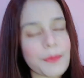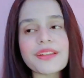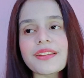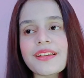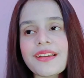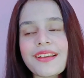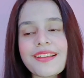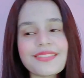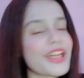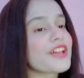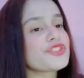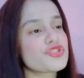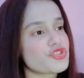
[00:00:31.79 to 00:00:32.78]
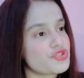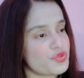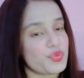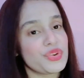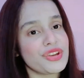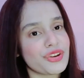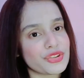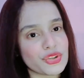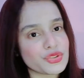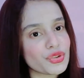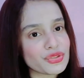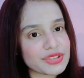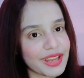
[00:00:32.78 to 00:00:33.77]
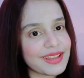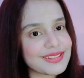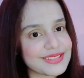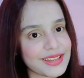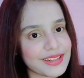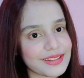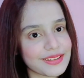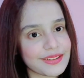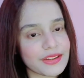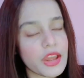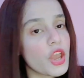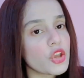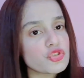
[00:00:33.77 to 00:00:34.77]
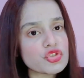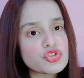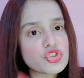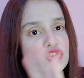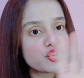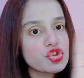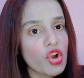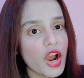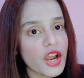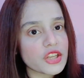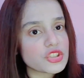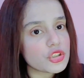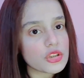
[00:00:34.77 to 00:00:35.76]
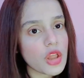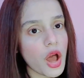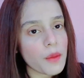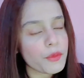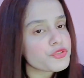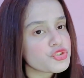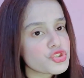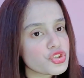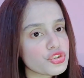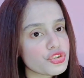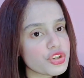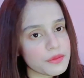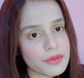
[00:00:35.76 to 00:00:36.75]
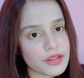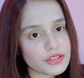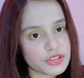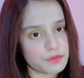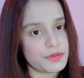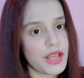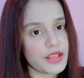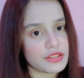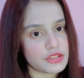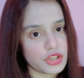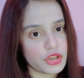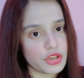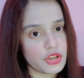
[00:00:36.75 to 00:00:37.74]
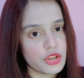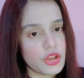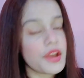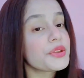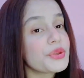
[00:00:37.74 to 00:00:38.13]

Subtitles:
I mean, that's just weird. You don't taste anything. It's just a giant glob of sugary melted plastic.